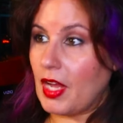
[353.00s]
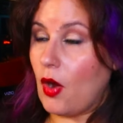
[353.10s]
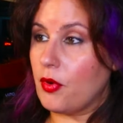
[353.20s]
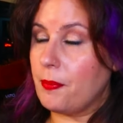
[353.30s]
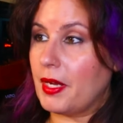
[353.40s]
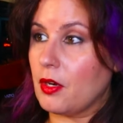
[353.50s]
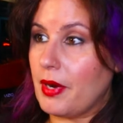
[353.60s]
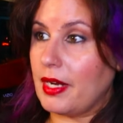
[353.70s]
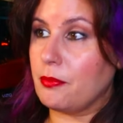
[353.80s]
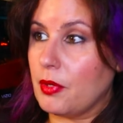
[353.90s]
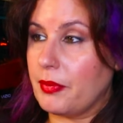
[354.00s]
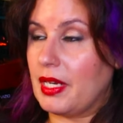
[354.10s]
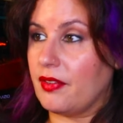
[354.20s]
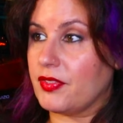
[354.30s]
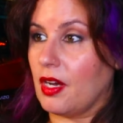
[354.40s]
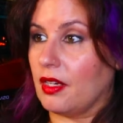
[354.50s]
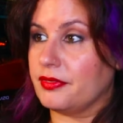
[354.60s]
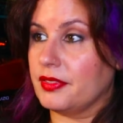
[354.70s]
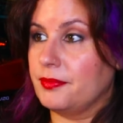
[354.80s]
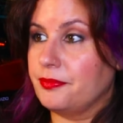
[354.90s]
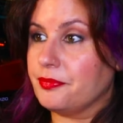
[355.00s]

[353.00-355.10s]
Oh, we're picking right up where we left off.